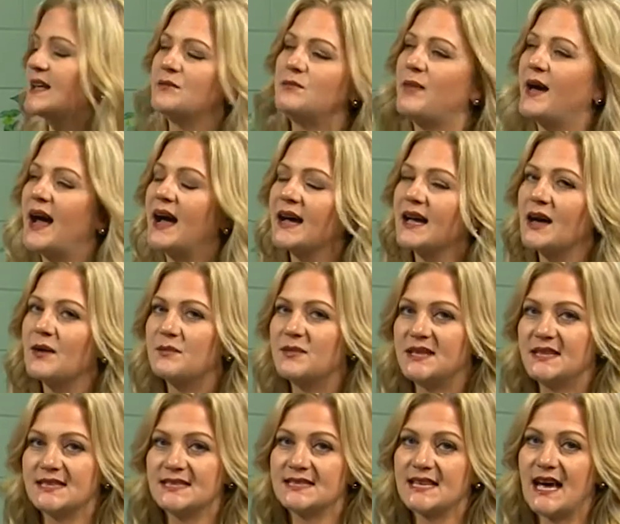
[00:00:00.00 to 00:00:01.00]
backup
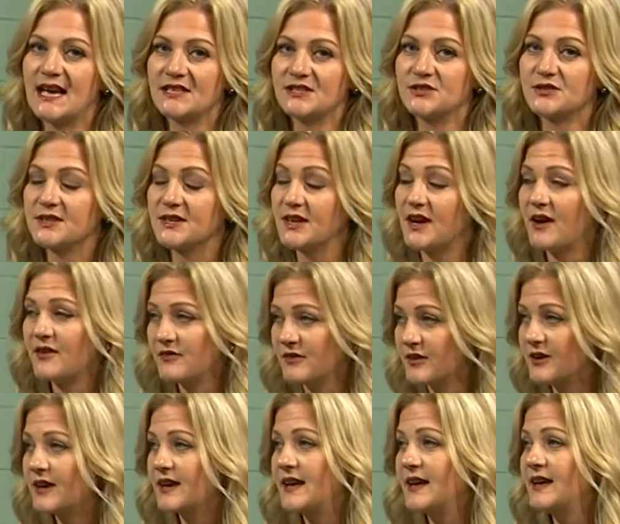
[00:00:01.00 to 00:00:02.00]
and disaster
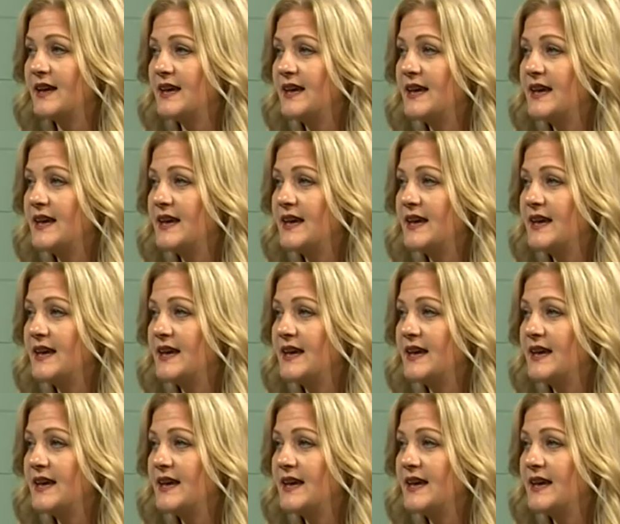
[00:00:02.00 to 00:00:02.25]
recovery